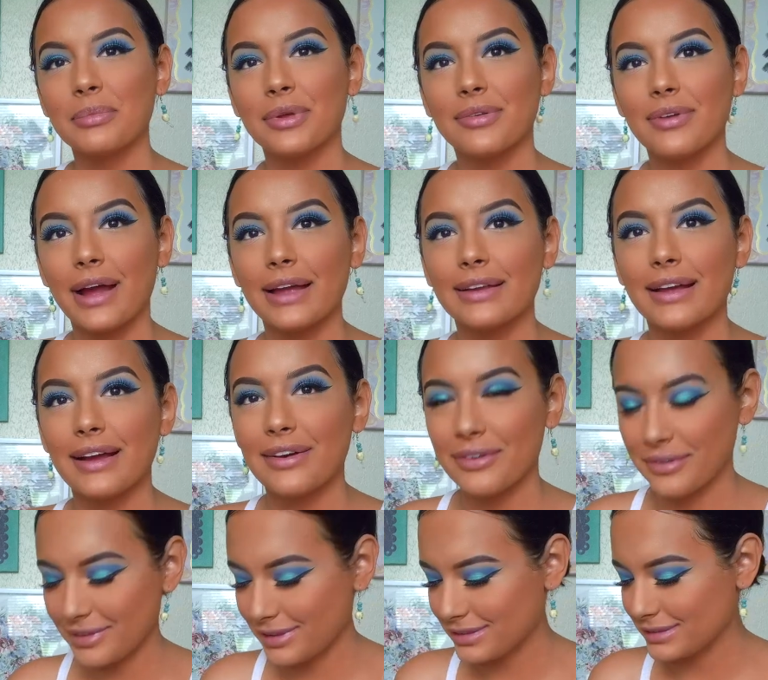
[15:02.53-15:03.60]
me right
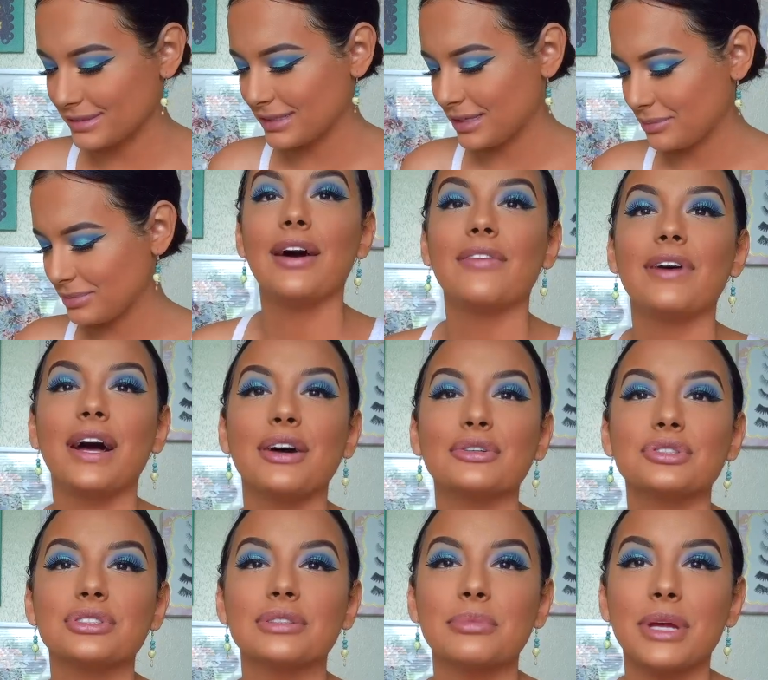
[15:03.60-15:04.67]
now the steps of how
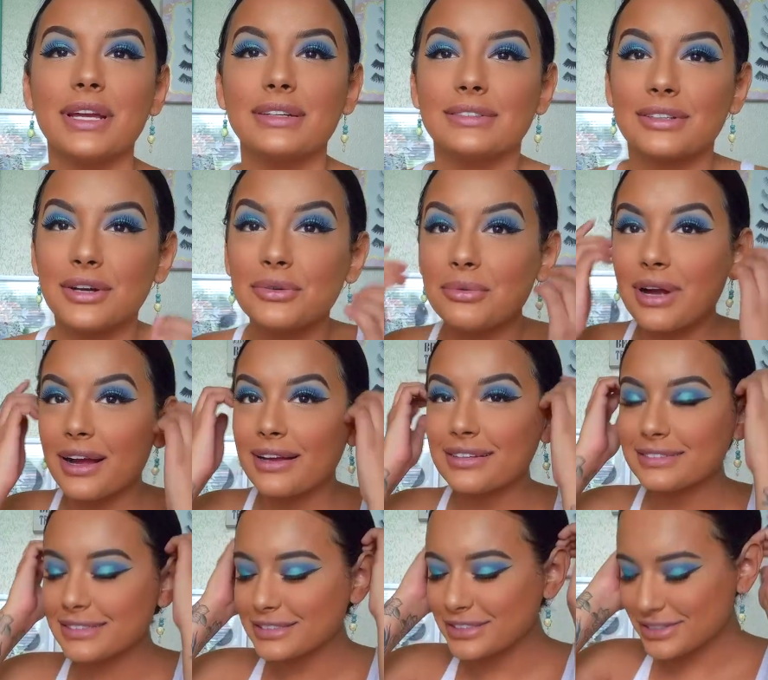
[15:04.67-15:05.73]
she makes her
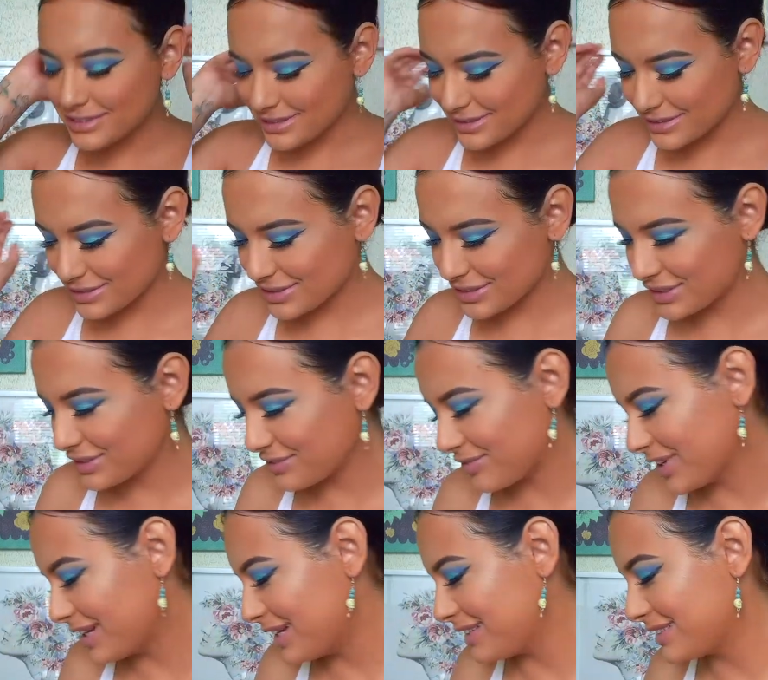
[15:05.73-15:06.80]
rice, and she's such a good
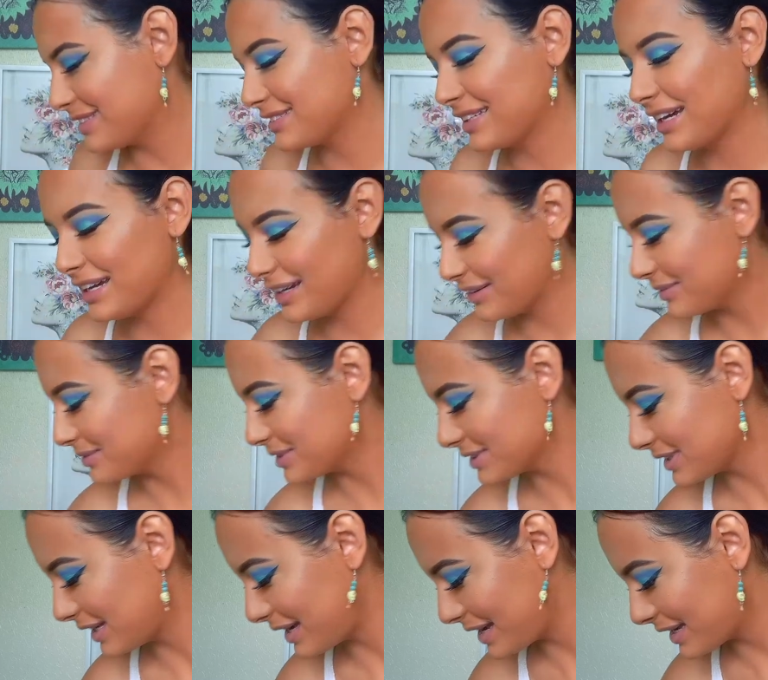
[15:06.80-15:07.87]
friend, because I was
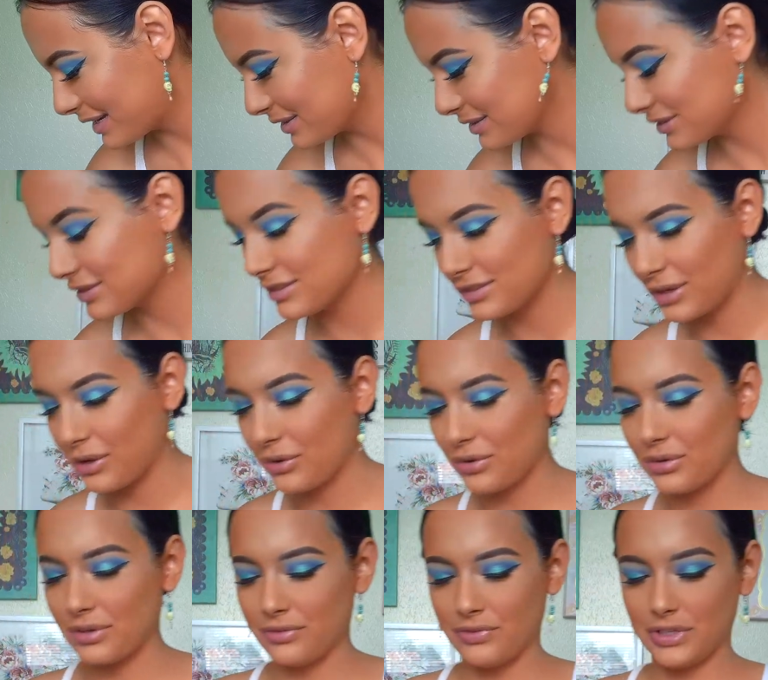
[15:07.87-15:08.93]
like so
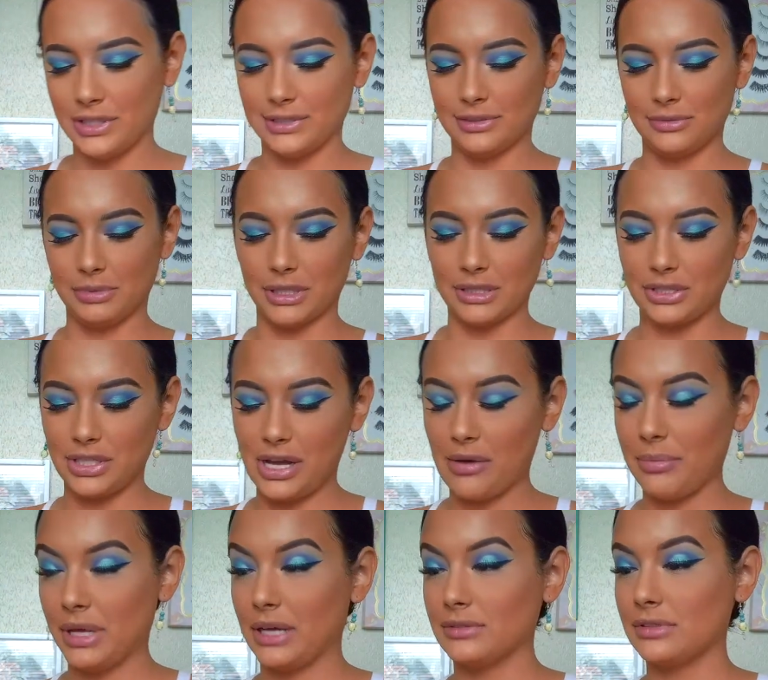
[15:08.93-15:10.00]
confused, but she helped
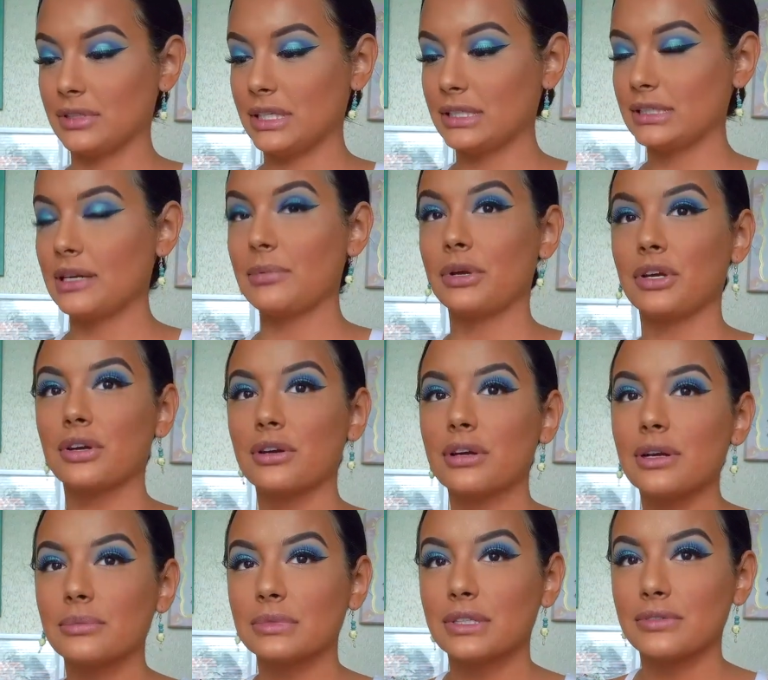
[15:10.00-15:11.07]
me out. So next time I cook,
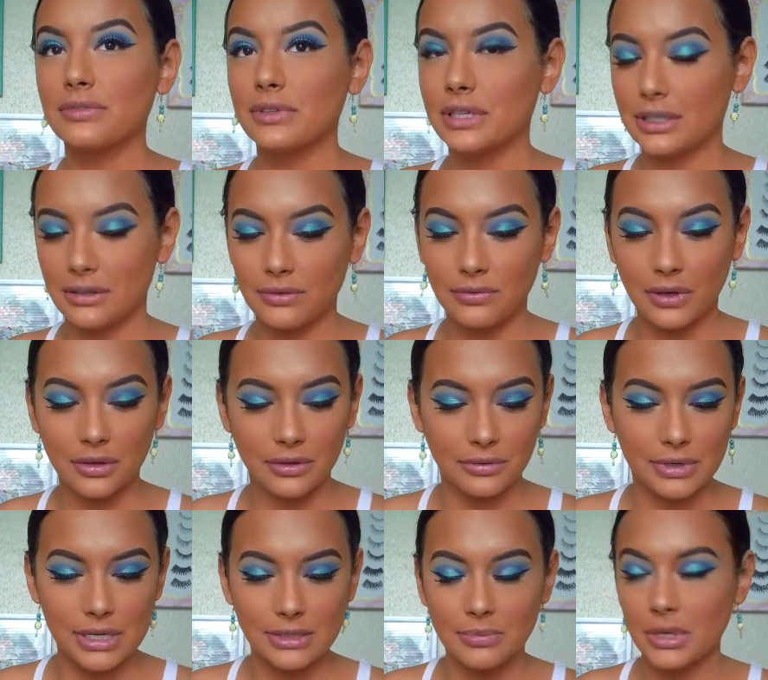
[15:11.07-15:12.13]
I'm definitely gonna follow her
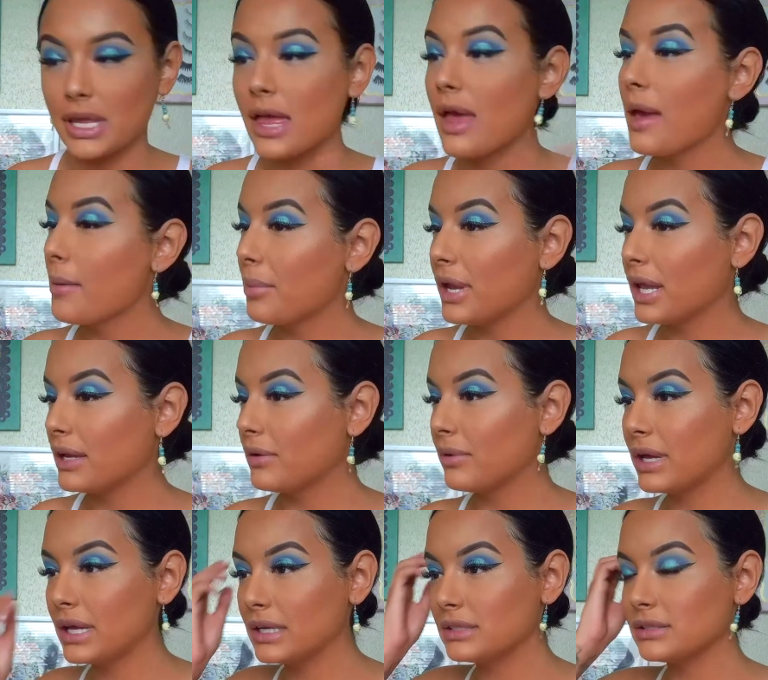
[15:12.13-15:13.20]
recipe. But
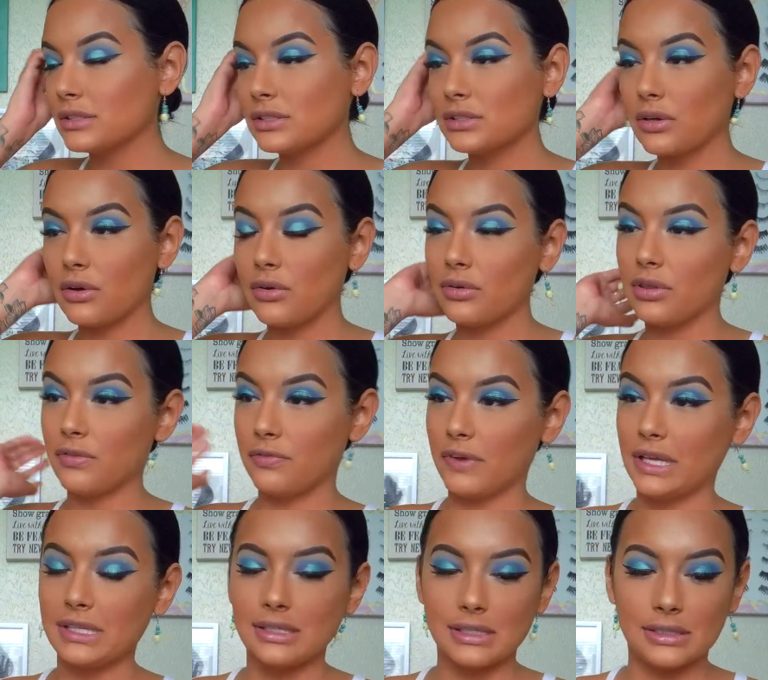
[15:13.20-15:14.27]
anyways, so the
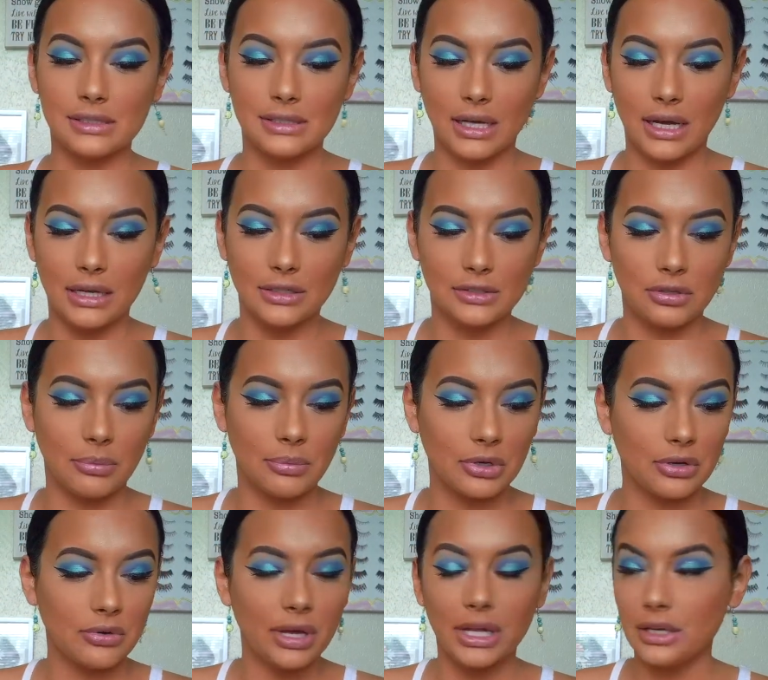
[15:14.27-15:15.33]
face is done, so I'm gonna
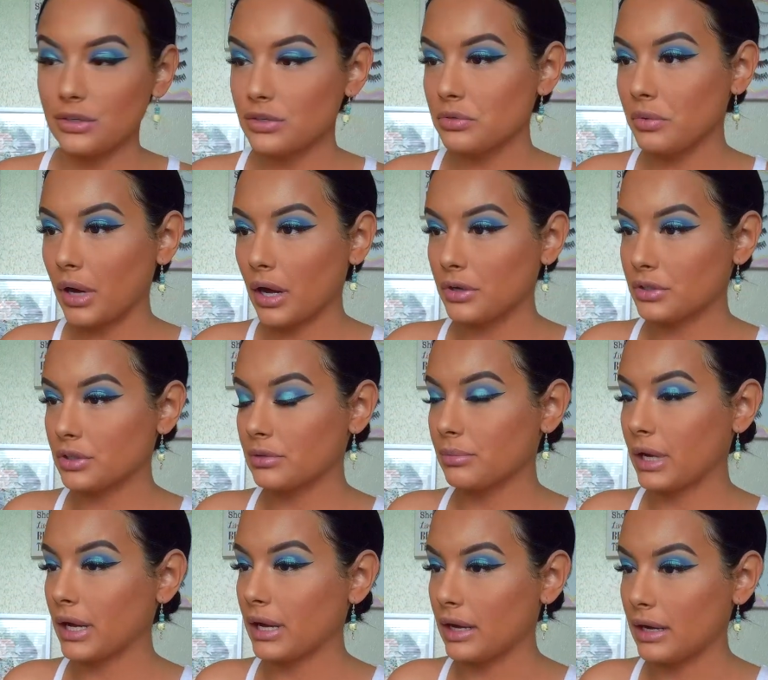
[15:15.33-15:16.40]
go ahead and do under
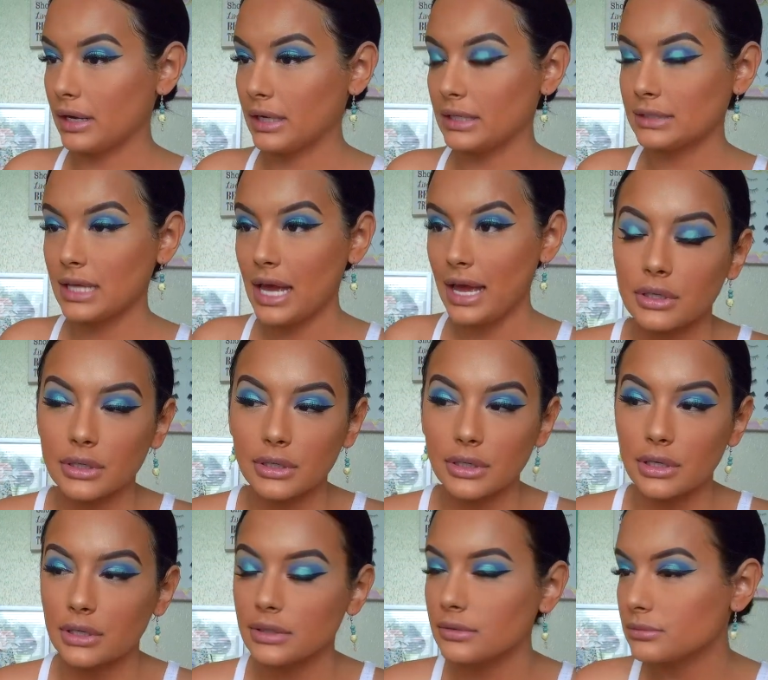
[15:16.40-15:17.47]
my eyes.
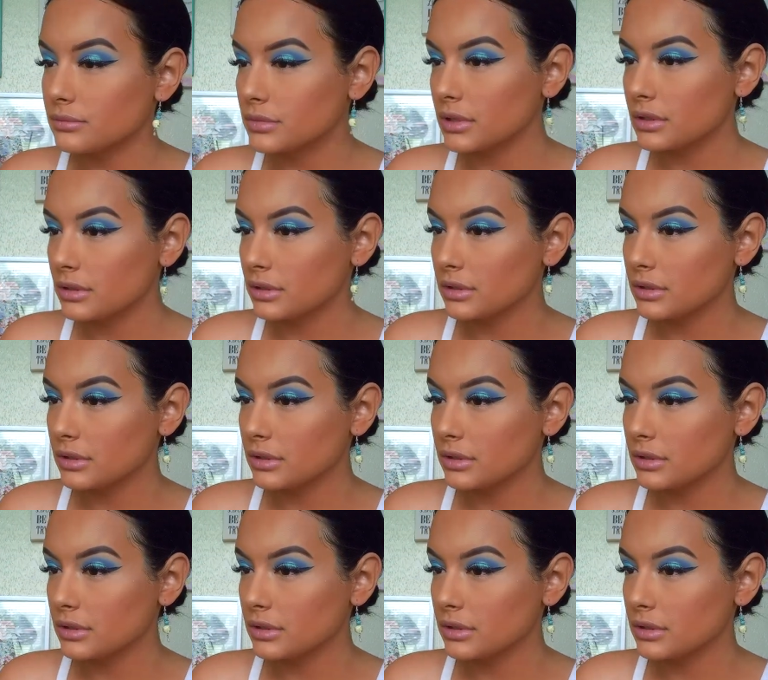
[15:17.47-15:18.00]
I'm